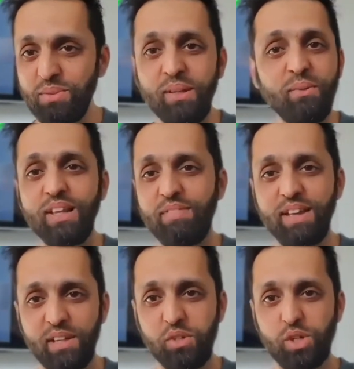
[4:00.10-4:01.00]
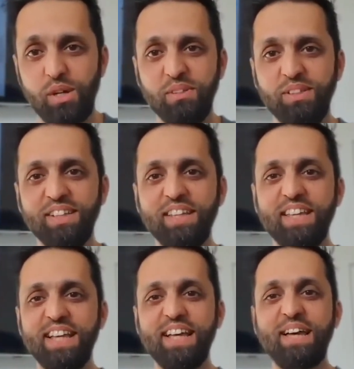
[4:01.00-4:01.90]
world, you'll never get in trouble.
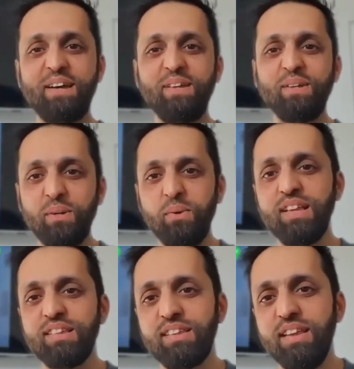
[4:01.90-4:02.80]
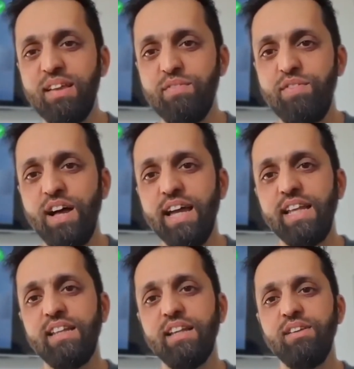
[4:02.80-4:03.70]
You'll always
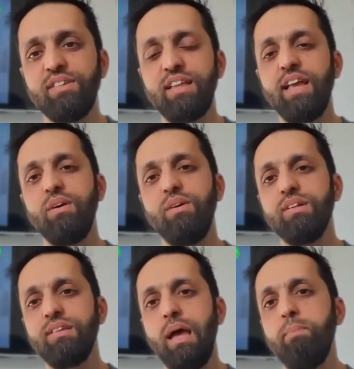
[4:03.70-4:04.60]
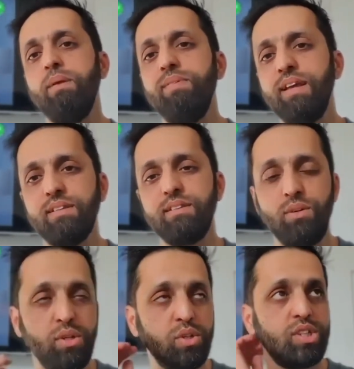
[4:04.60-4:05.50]
find your stakeholders happy, because,
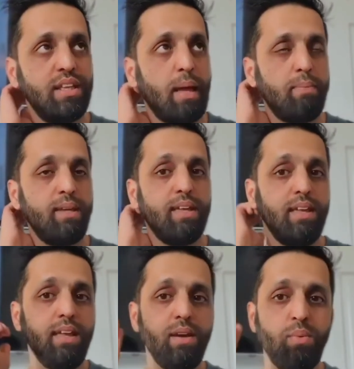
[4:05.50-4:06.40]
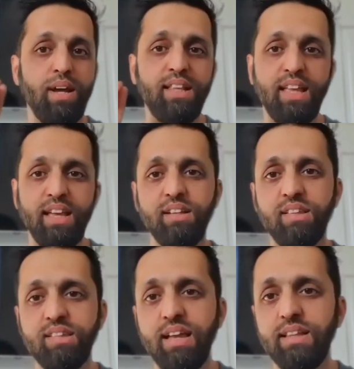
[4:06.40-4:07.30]
or usually happy, when they
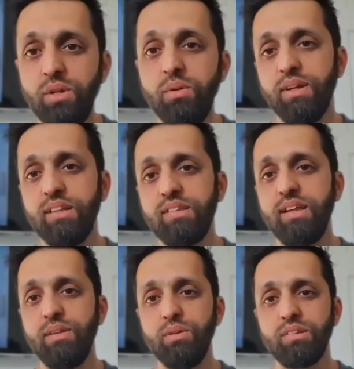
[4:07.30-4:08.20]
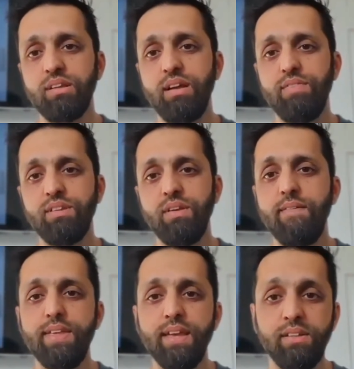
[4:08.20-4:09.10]
understand that you understand your stuff. So
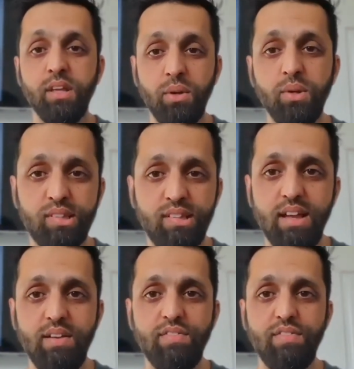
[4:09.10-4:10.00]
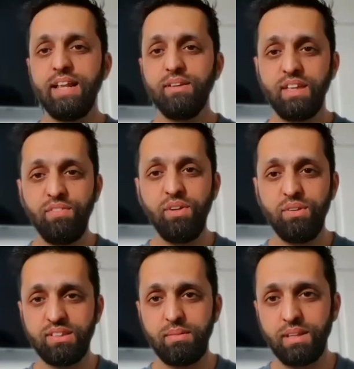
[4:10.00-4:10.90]
know your stuff. I'll give
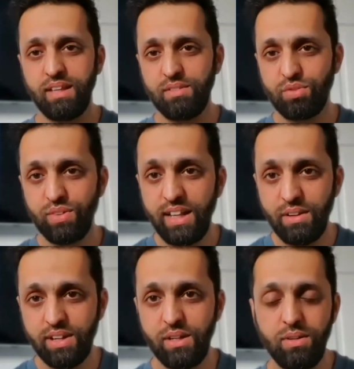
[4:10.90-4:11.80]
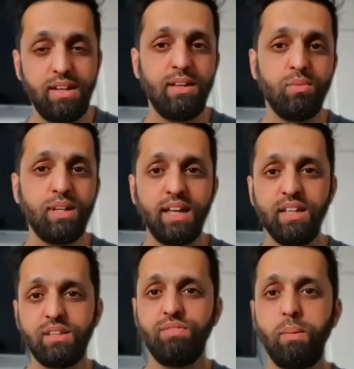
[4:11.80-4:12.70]
you something that's really real, and when I
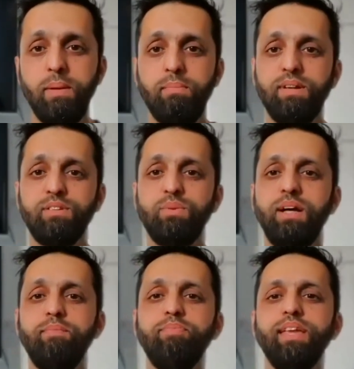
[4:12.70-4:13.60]
interview people as well,